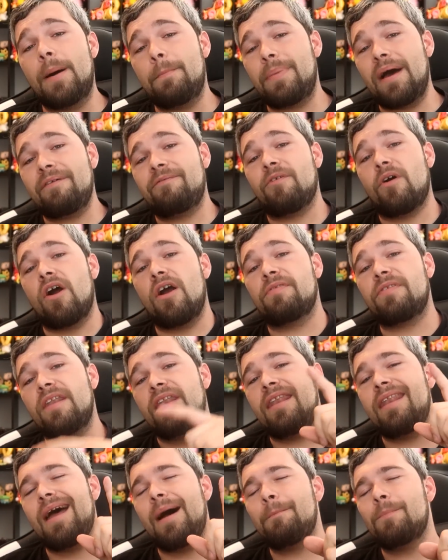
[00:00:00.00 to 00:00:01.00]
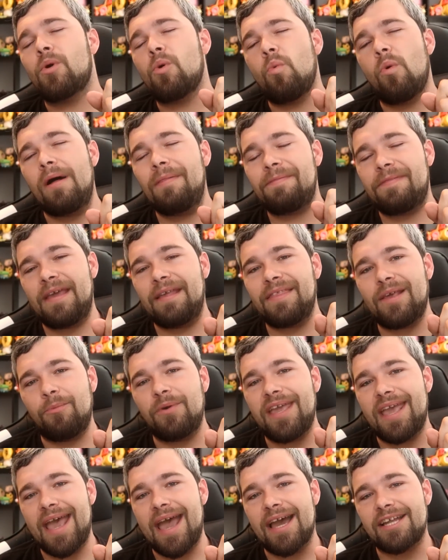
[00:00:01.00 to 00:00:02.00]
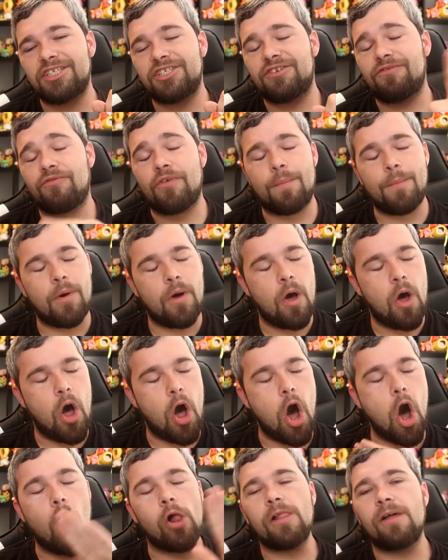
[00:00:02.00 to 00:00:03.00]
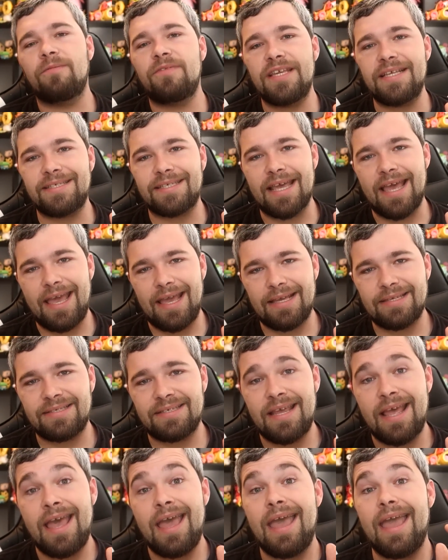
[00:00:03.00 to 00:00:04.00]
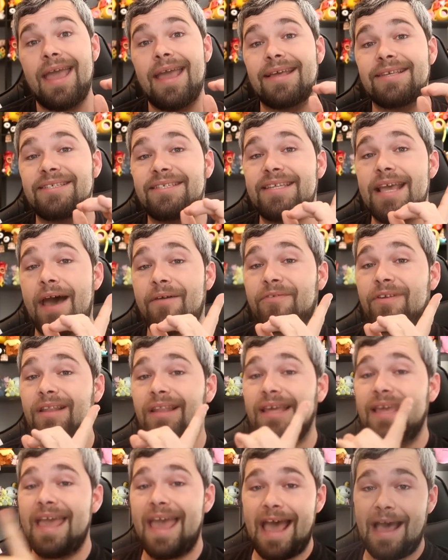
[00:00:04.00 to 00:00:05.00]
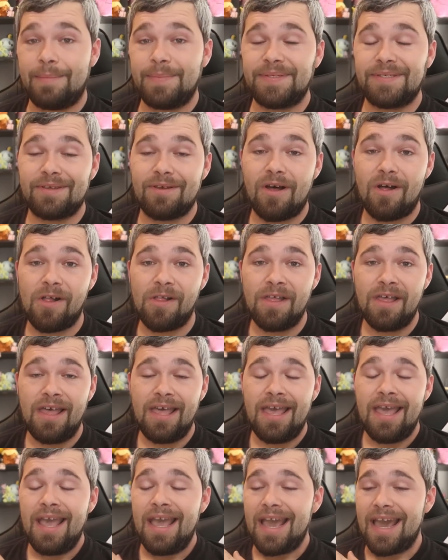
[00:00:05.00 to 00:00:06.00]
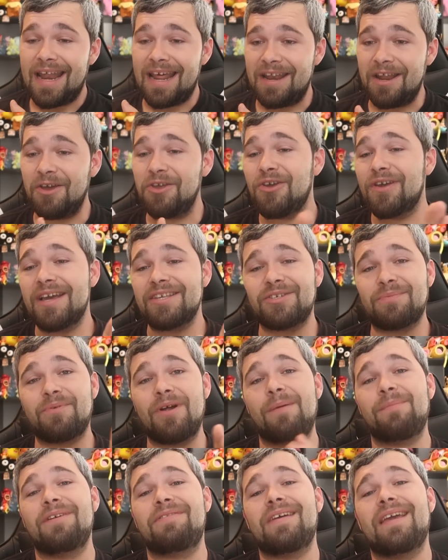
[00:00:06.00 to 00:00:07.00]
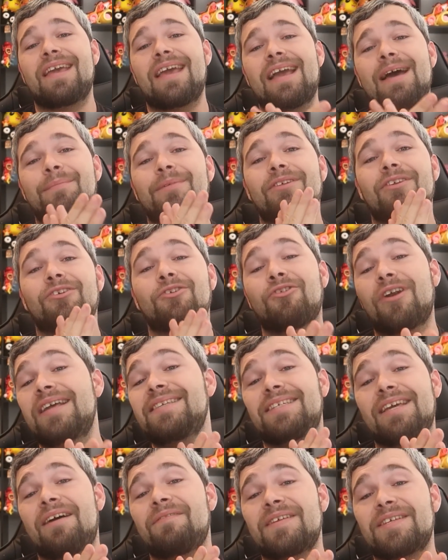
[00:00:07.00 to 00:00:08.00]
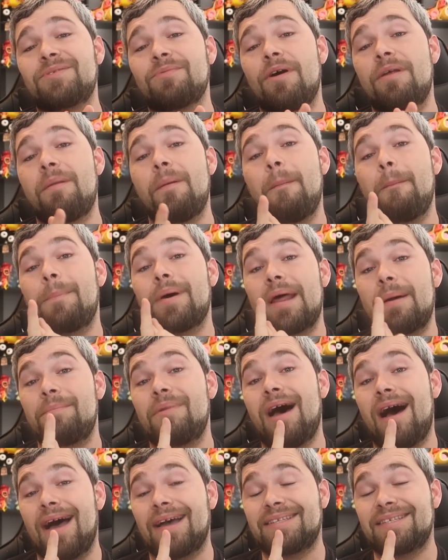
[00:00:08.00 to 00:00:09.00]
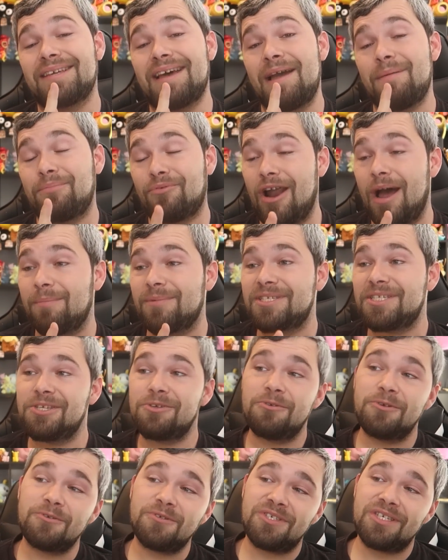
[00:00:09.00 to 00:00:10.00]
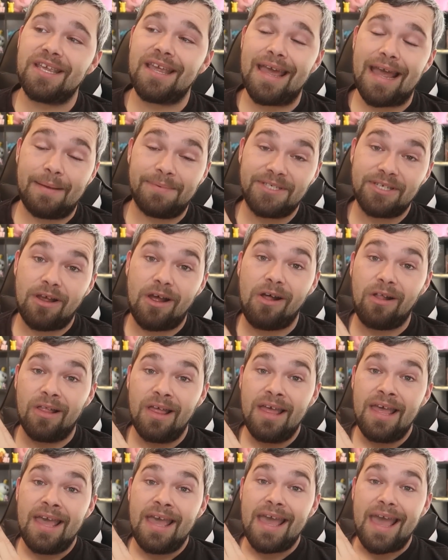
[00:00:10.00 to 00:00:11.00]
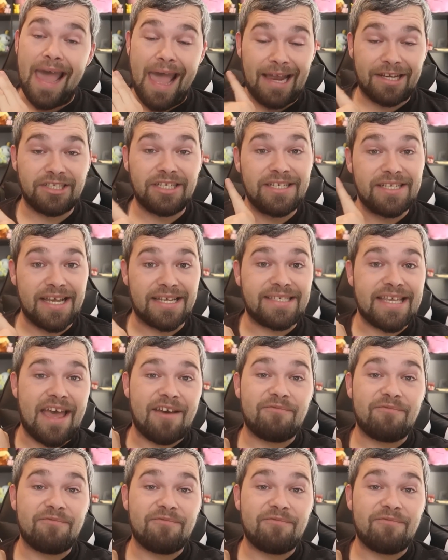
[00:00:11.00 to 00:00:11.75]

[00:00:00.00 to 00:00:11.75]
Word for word: But by far, the number one thing that we hatched from all of these eggs is definitely Absol. And I know you guys are probably thinking I'm a little crazy on this one, but I'm not. I promise you. You see, Absol actually does